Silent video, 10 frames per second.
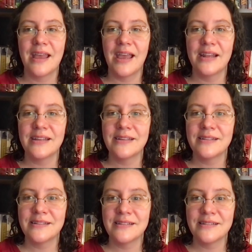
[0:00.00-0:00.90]
and
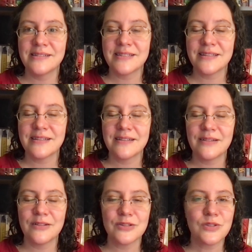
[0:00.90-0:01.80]
it is
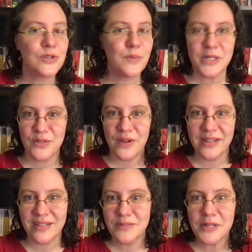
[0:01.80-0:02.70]
so much fun,
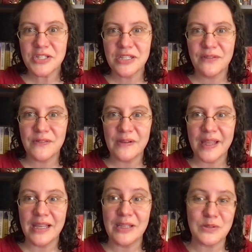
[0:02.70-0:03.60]
especially if you
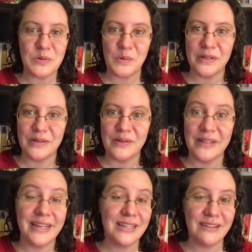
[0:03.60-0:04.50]
like historical
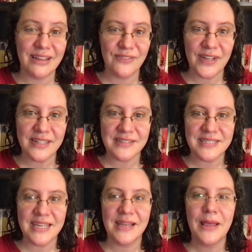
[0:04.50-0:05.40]
and you like
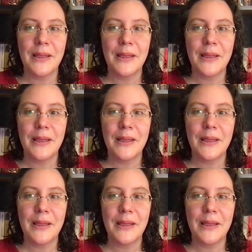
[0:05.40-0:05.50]
fantasy.